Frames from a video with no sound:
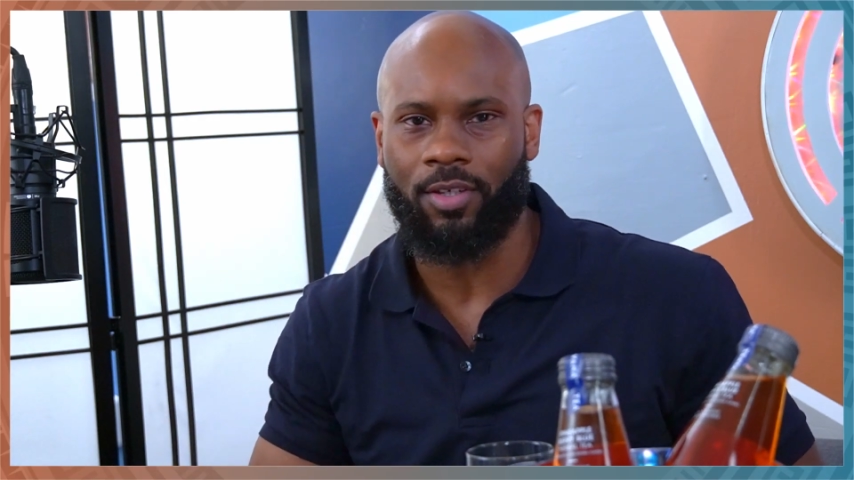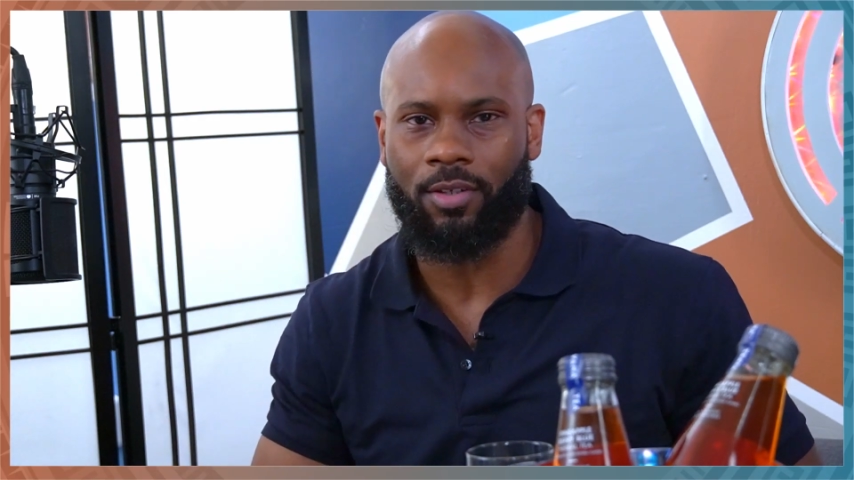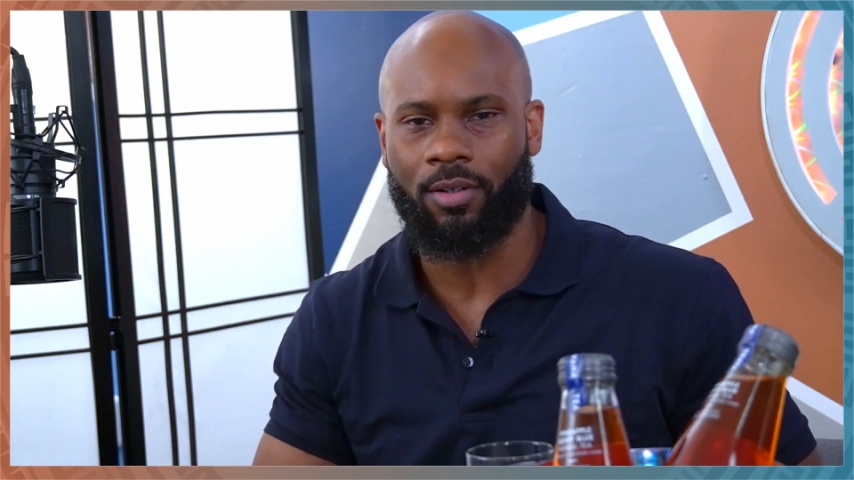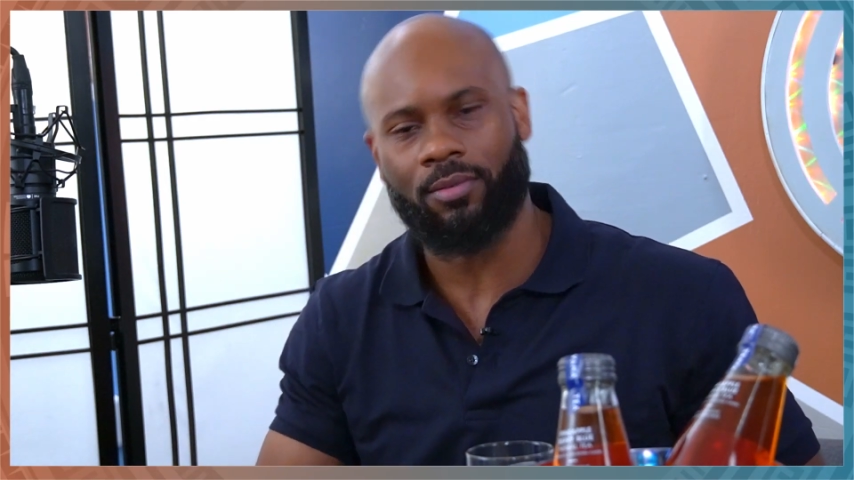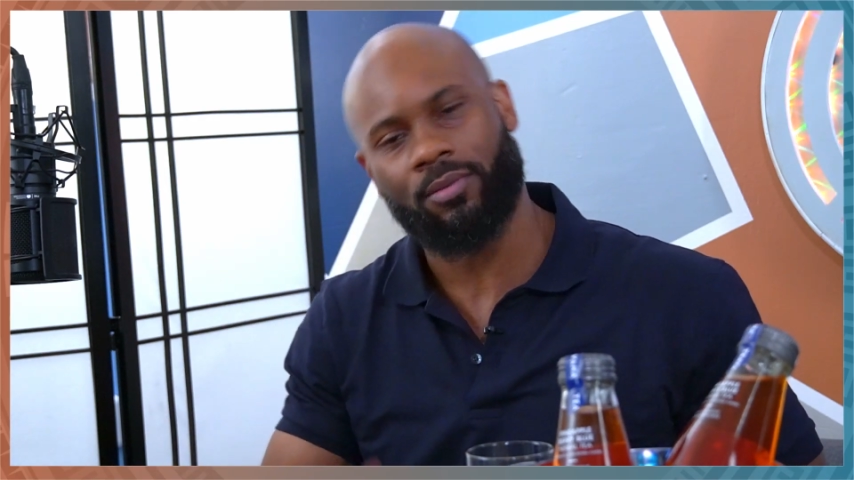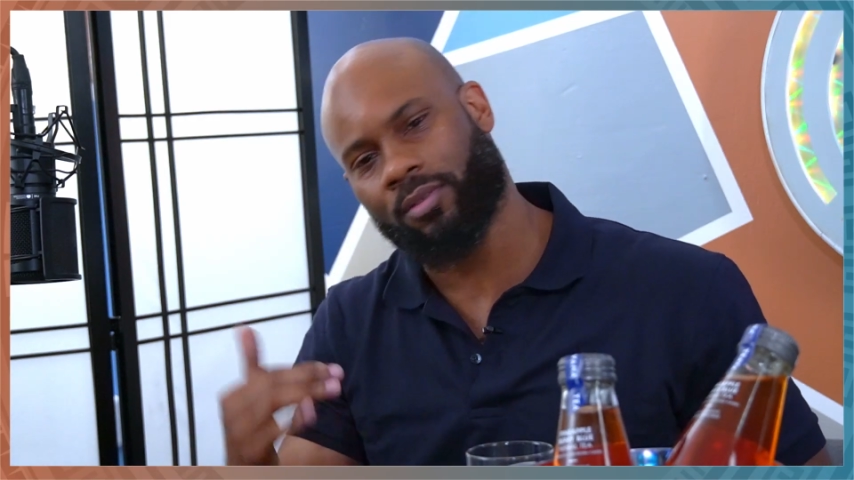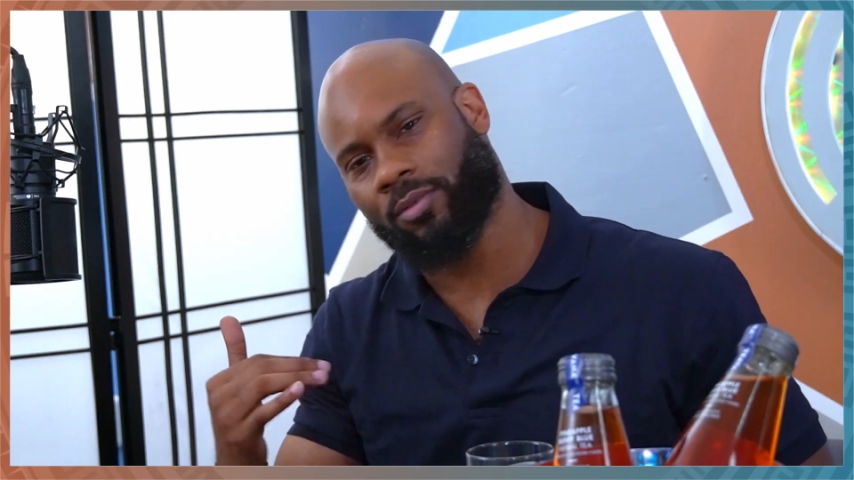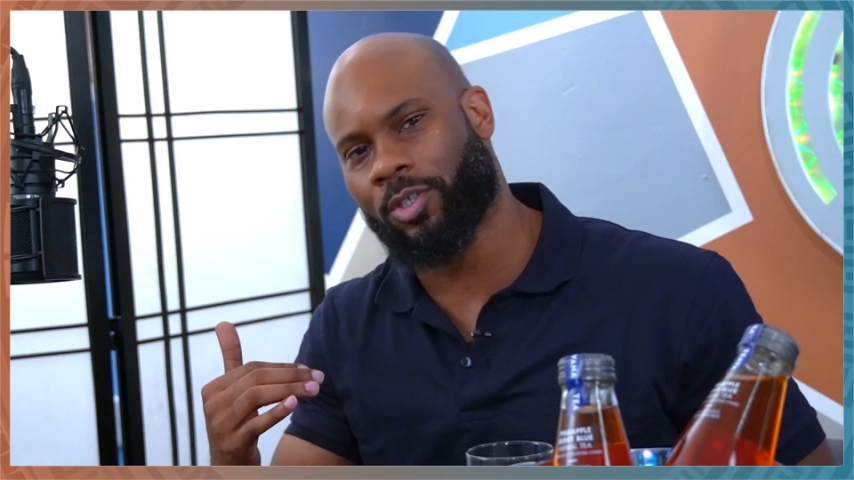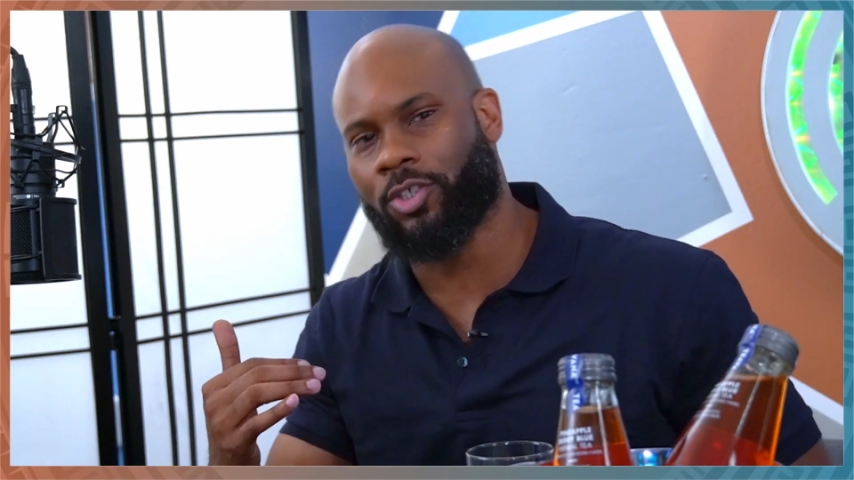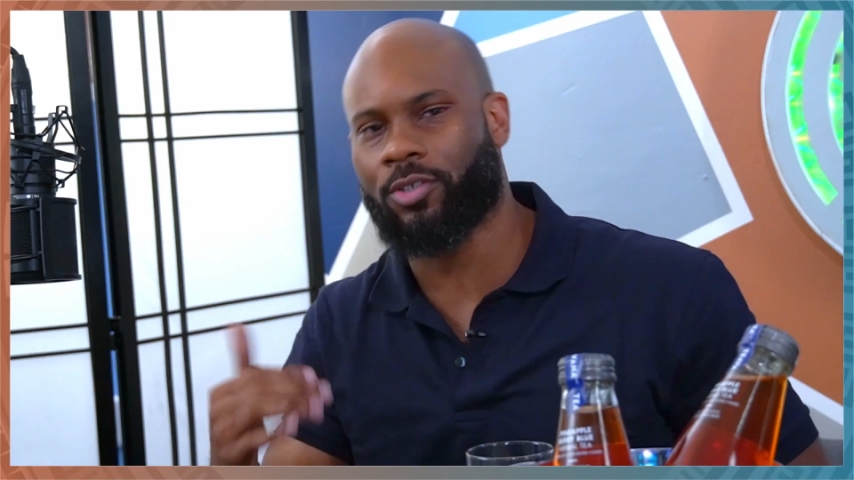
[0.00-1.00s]
you know.
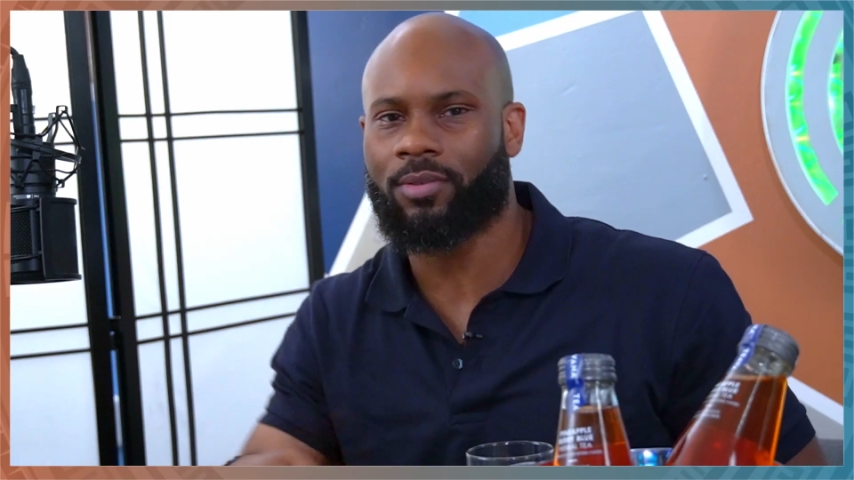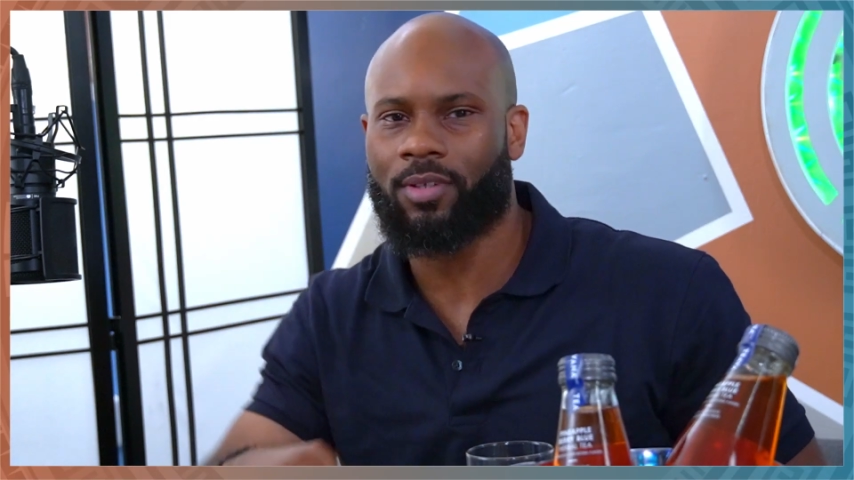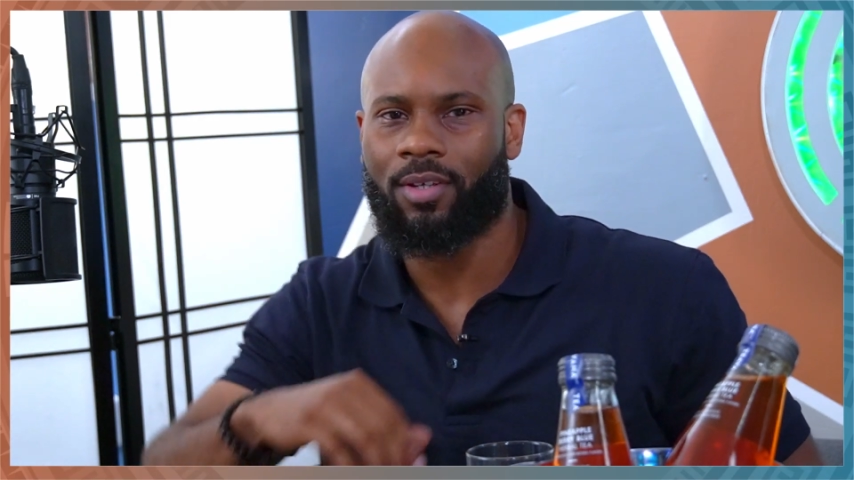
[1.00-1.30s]
Would you?